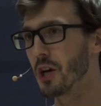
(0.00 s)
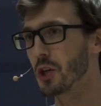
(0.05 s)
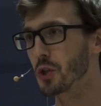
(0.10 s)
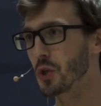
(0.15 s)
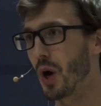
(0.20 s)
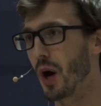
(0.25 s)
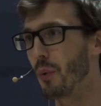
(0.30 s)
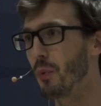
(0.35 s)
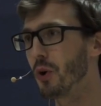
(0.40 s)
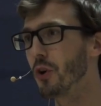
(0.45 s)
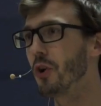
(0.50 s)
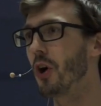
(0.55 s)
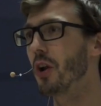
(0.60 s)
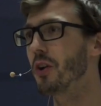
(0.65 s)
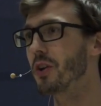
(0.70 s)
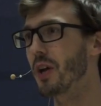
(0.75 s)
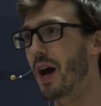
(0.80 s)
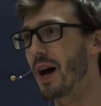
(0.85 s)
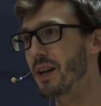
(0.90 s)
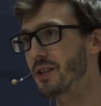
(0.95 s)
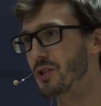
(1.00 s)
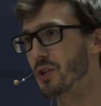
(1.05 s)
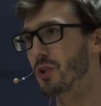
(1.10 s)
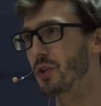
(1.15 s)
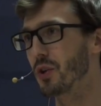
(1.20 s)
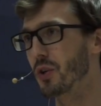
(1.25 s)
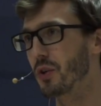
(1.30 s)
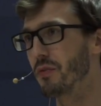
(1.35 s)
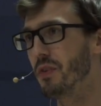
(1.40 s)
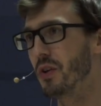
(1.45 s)
so I will not answer
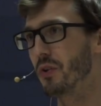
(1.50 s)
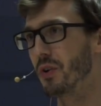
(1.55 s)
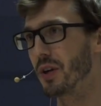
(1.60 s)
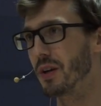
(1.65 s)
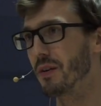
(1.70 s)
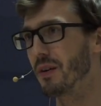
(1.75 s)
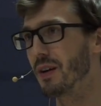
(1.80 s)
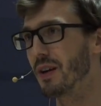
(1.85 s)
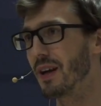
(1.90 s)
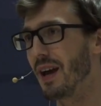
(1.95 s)
your query.